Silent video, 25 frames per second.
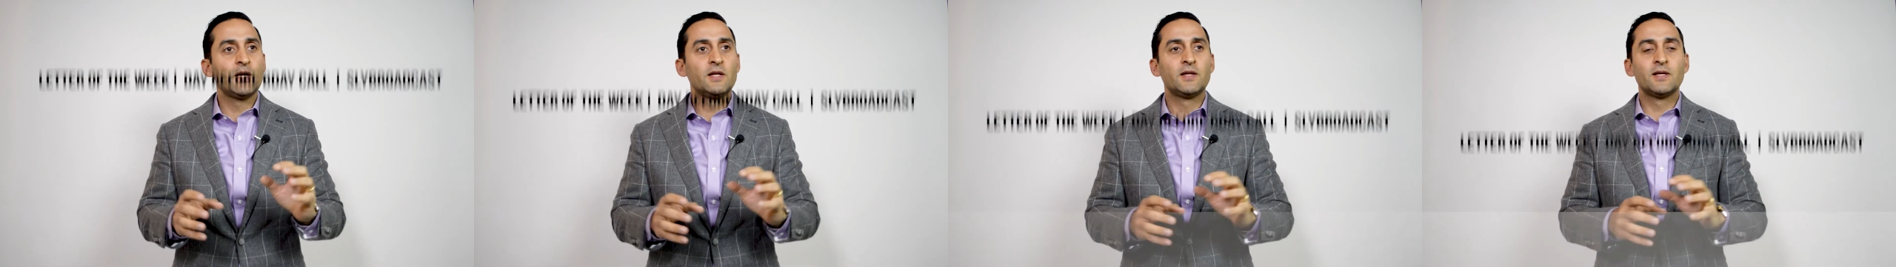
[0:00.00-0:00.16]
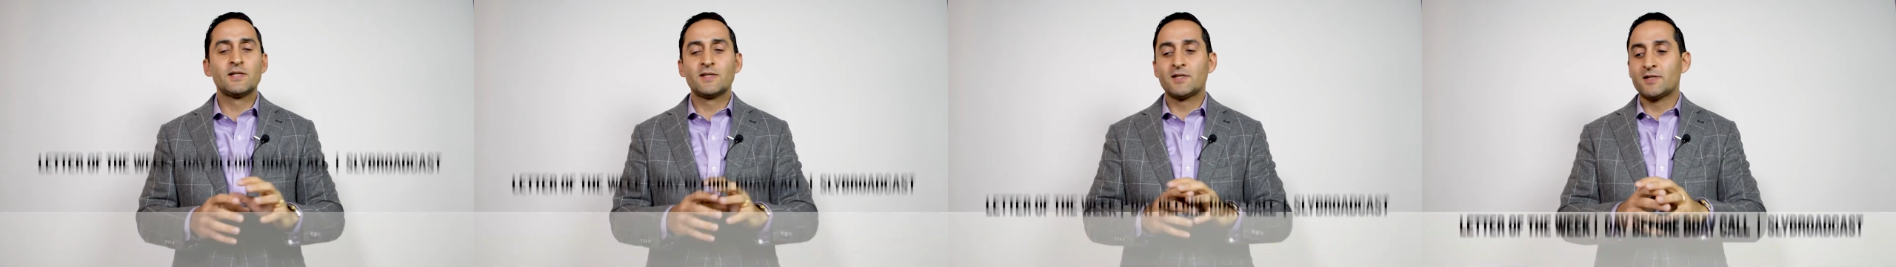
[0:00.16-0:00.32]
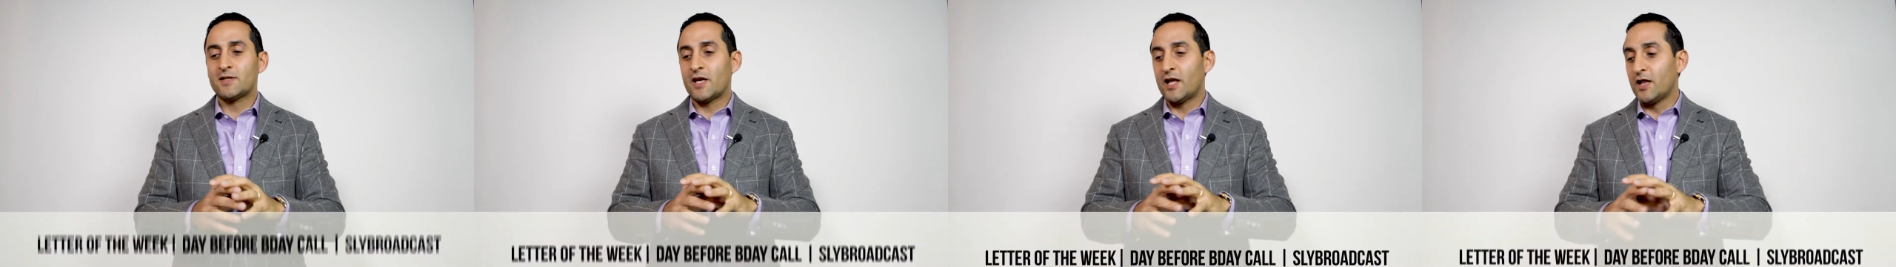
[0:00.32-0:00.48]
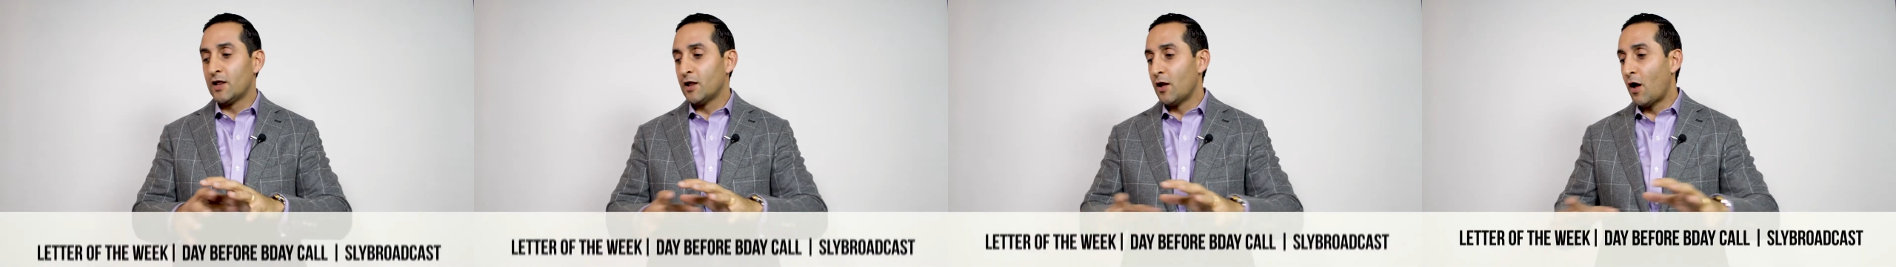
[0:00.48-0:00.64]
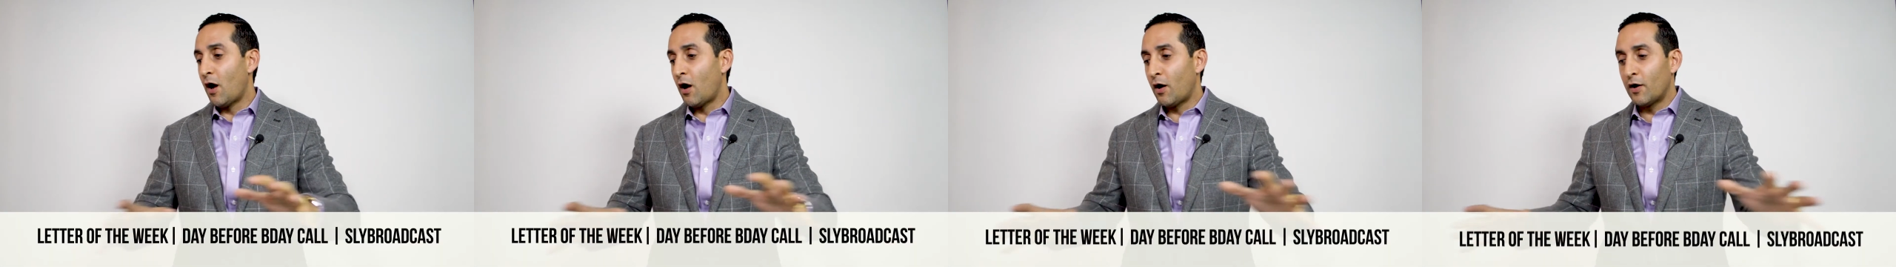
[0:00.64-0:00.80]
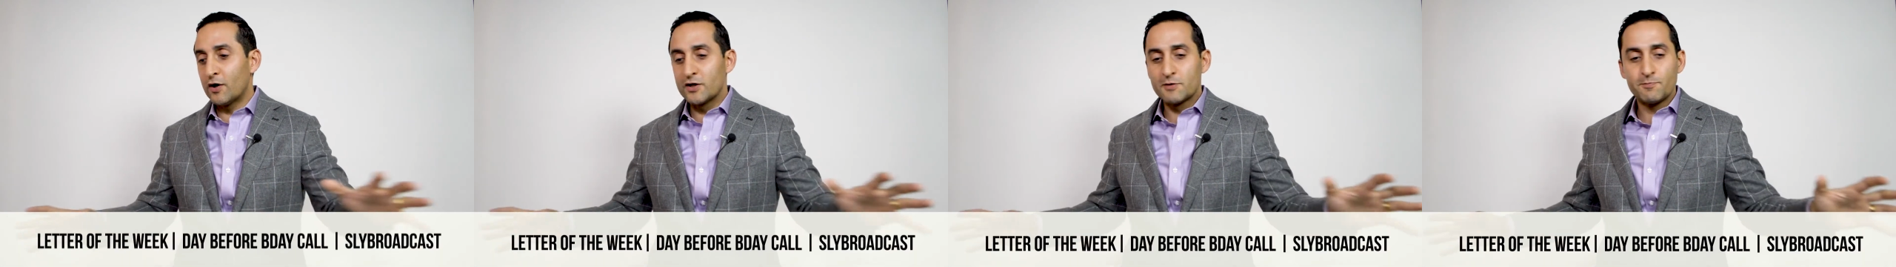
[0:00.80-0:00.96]
This is a
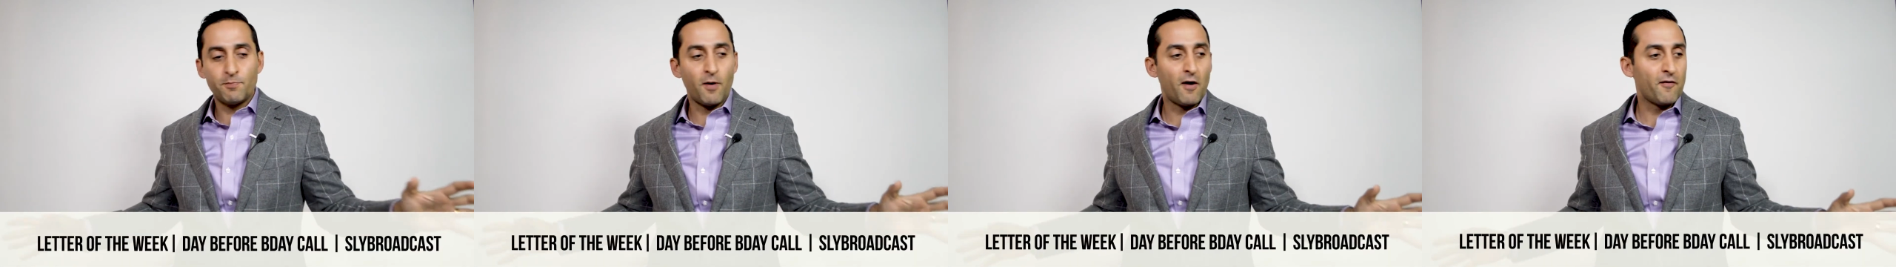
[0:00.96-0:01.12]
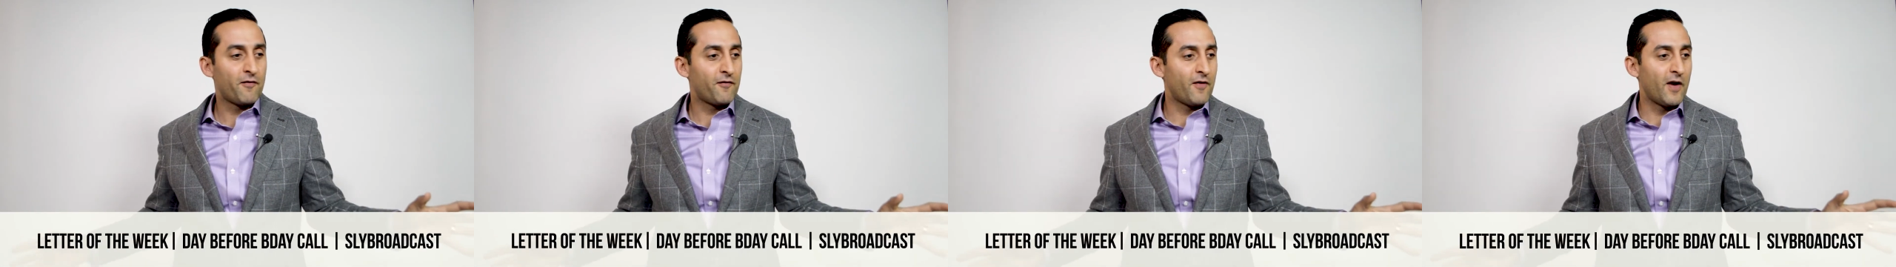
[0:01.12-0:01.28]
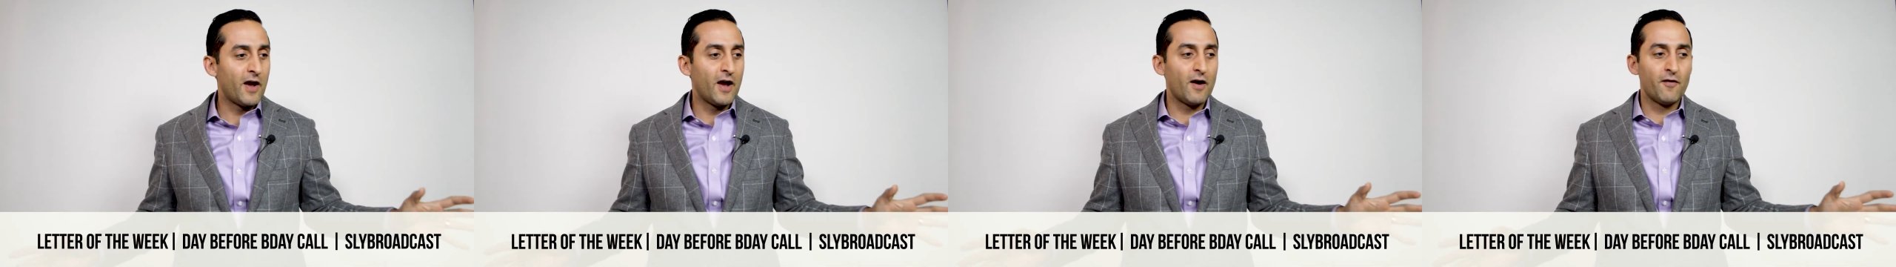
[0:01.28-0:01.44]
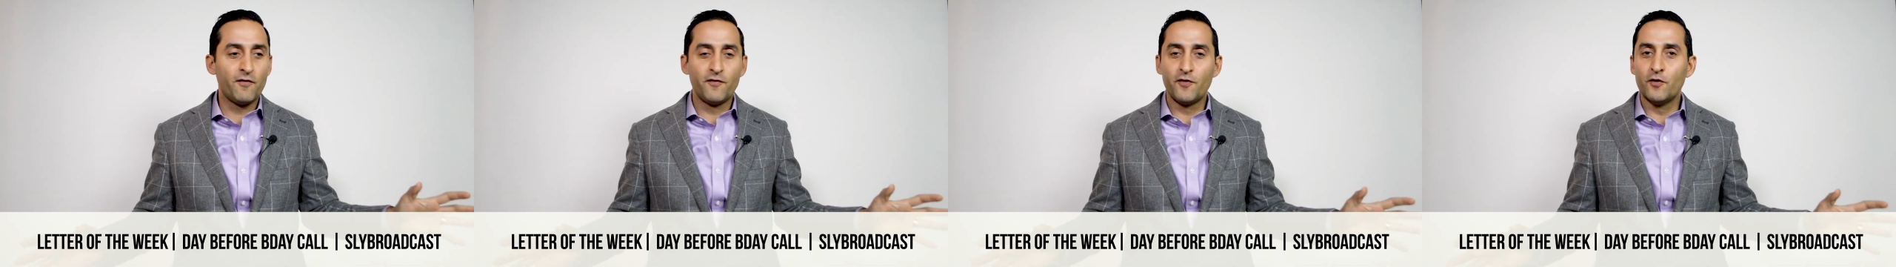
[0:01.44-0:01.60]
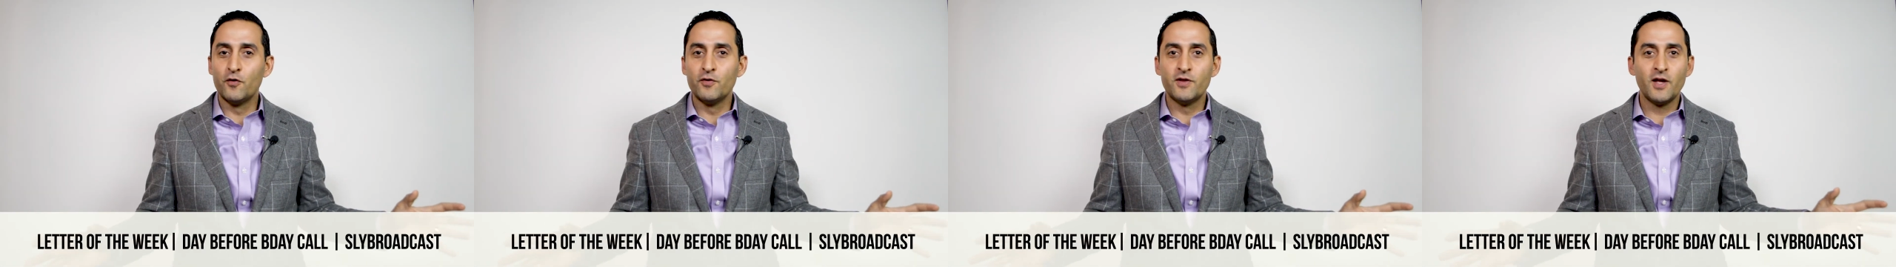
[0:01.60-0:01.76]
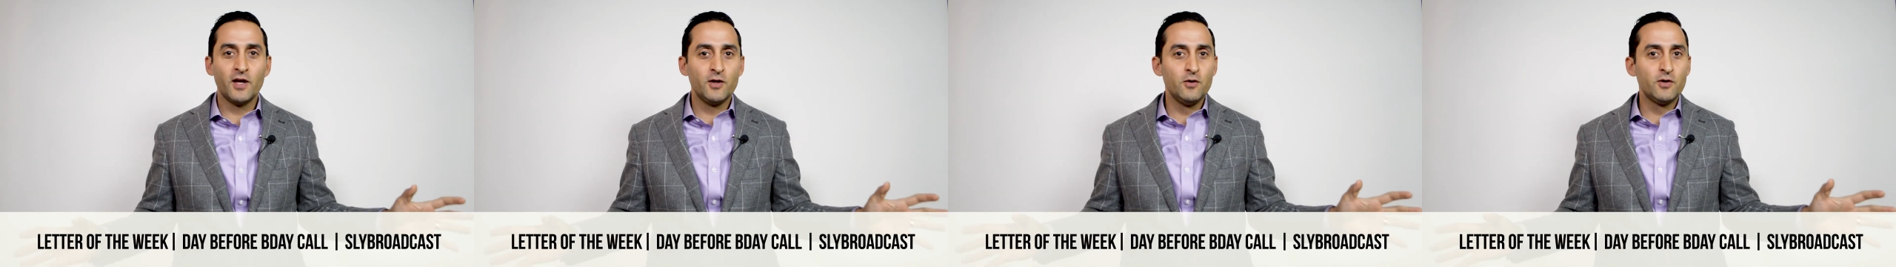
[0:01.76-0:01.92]
large buffet of
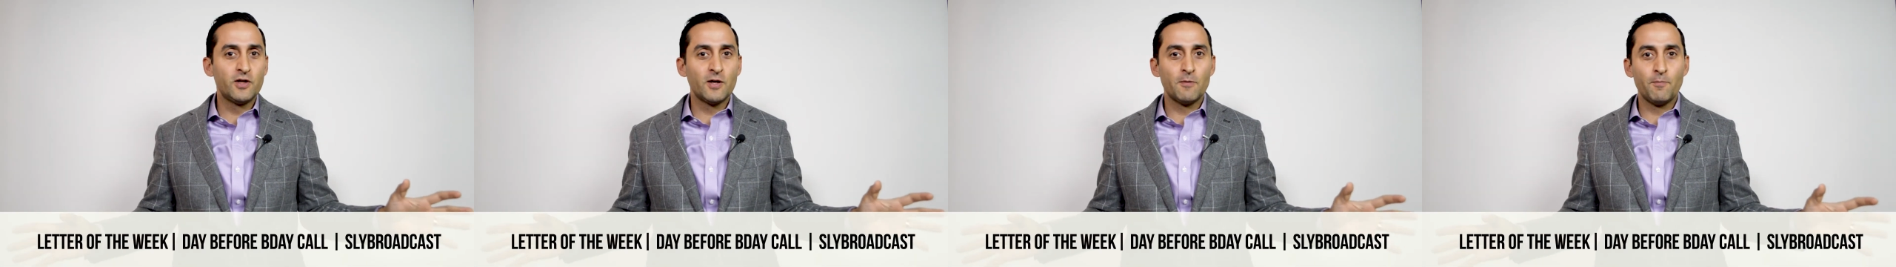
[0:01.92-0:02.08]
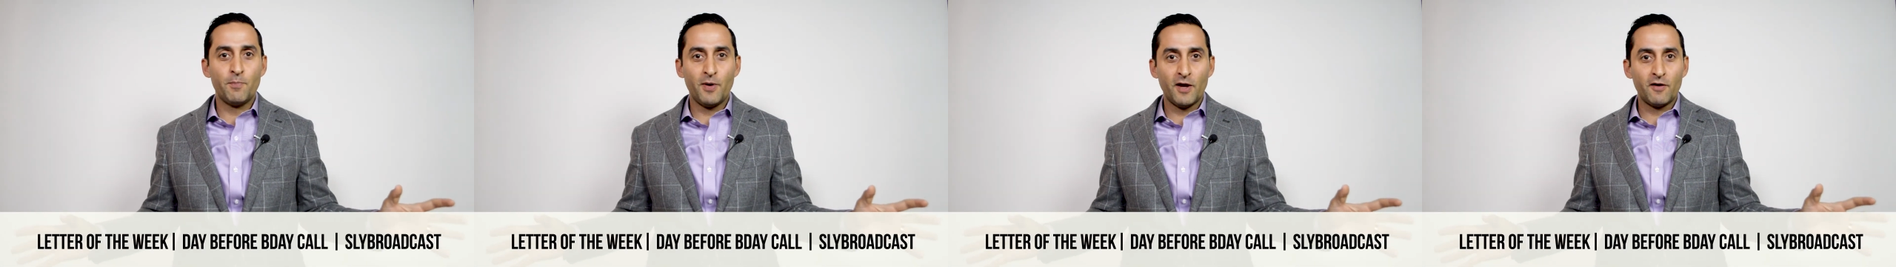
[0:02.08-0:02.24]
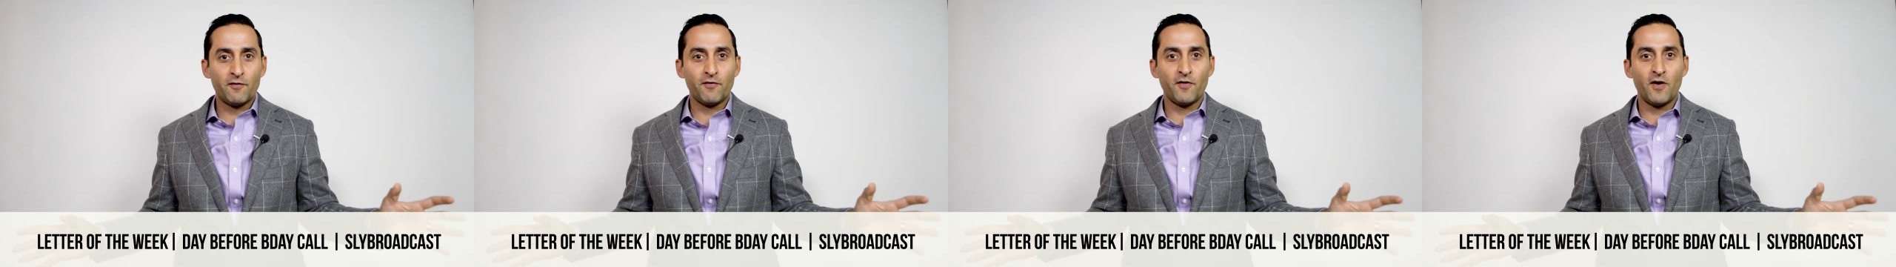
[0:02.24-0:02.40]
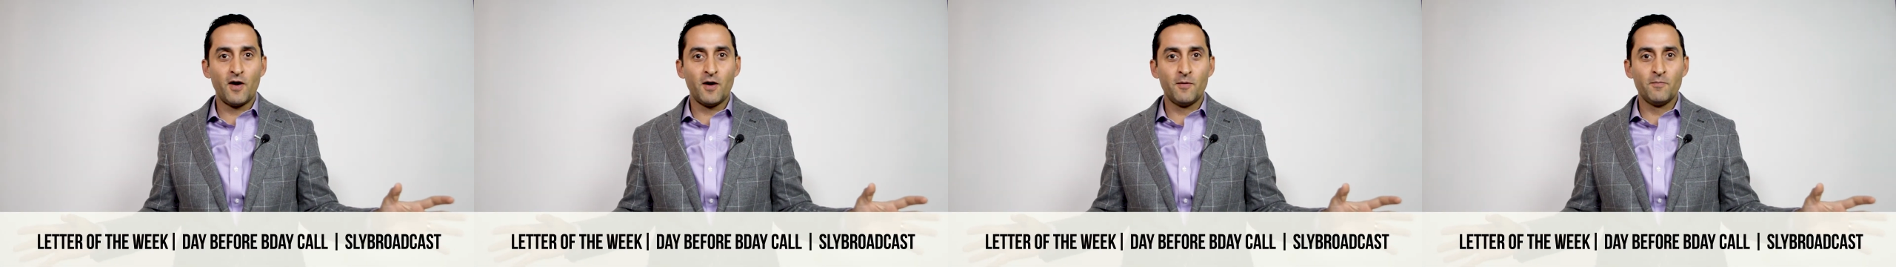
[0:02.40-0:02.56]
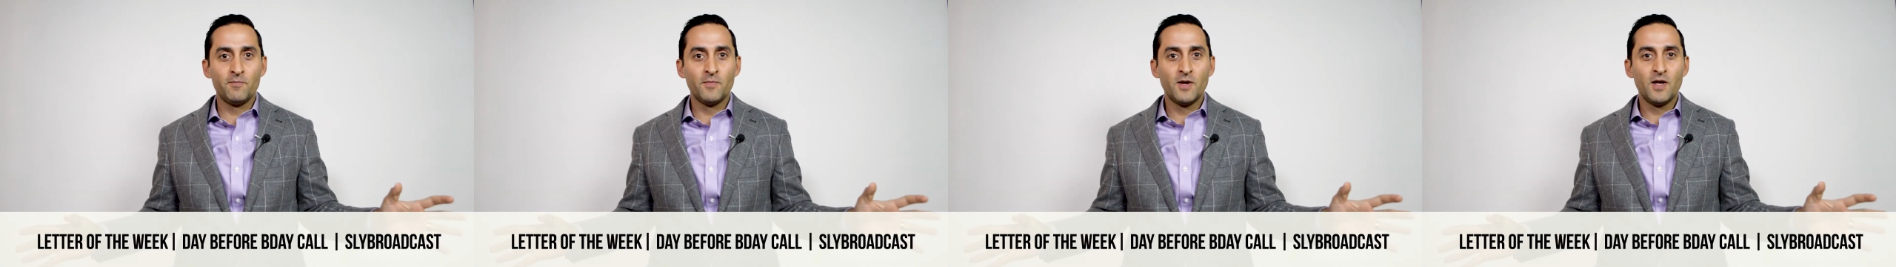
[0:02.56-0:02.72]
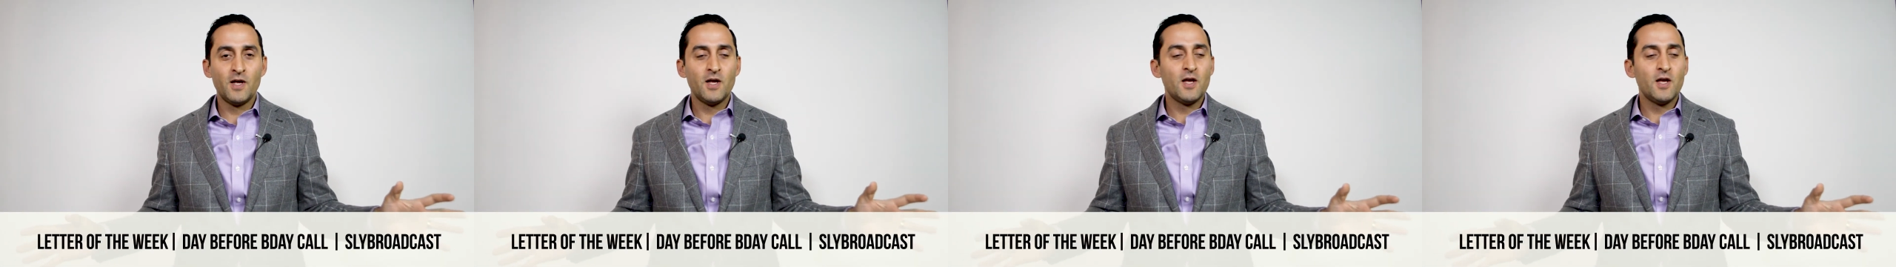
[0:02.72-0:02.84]
food that you can pick from.